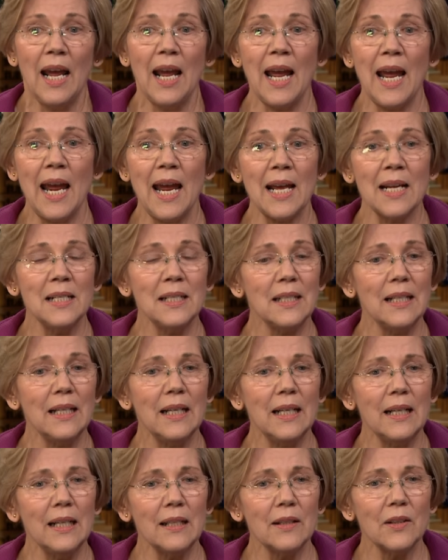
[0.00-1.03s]
And
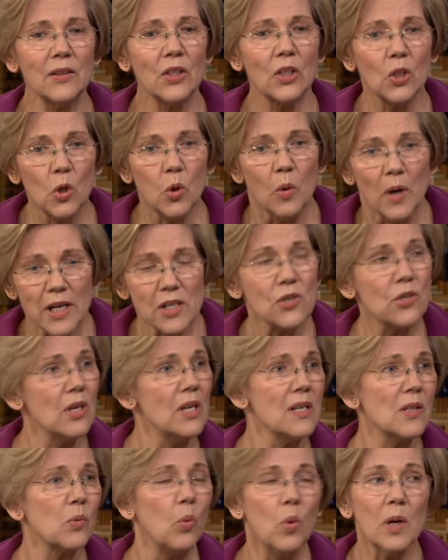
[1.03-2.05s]
the question
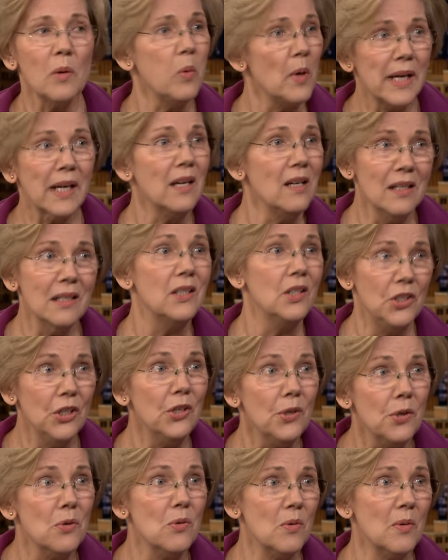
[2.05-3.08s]
is, what are we going to
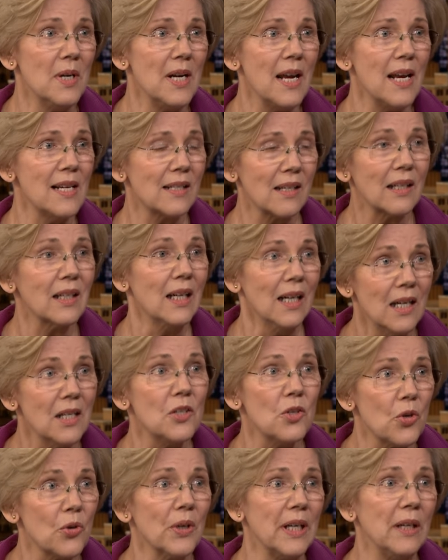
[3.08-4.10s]
do as a
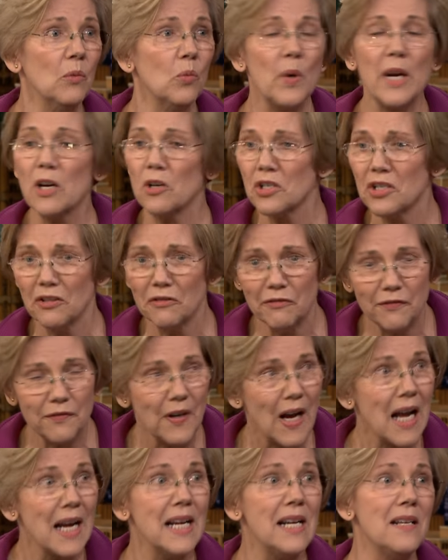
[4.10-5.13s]
country? We are
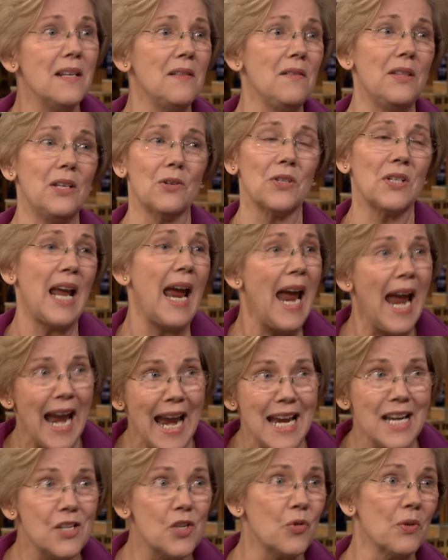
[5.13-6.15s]
divided. There's
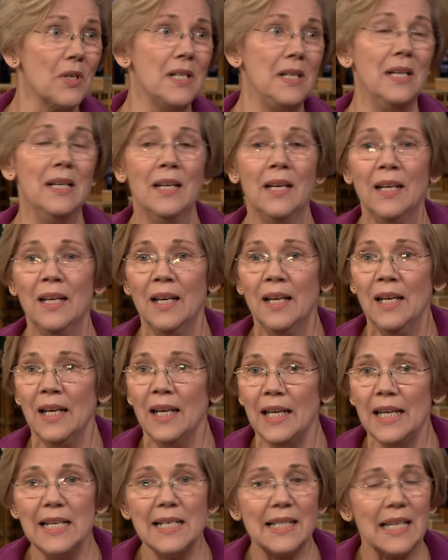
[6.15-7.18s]
hatred.
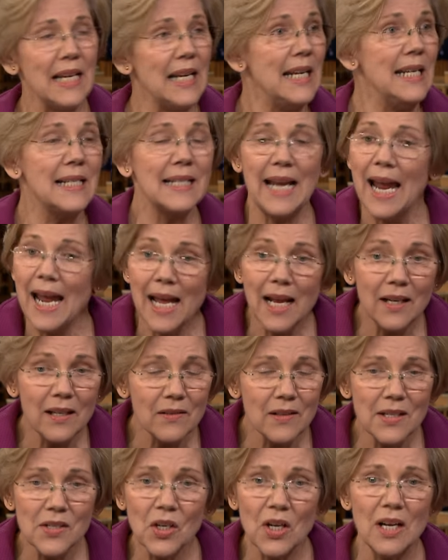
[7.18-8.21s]
He's, he's heading
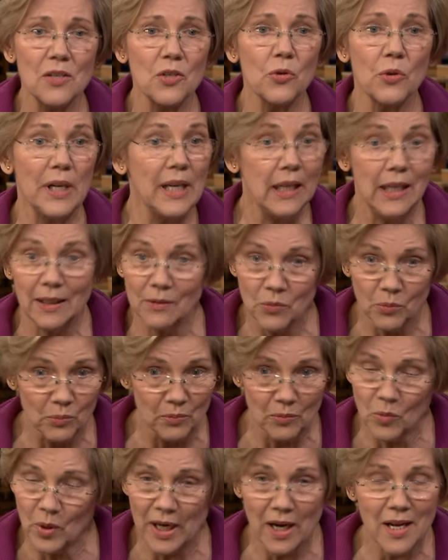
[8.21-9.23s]
this country in
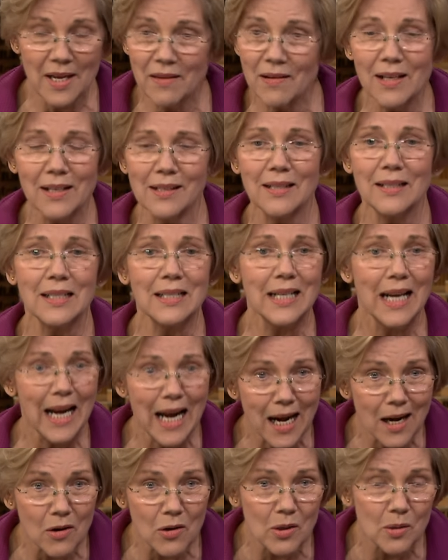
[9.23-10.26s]
what I think is a
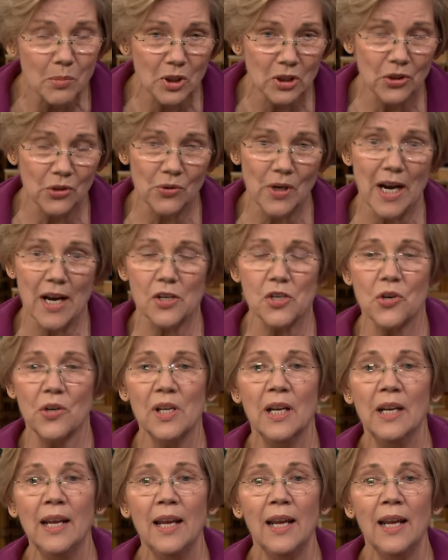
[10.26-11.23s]
terrible direction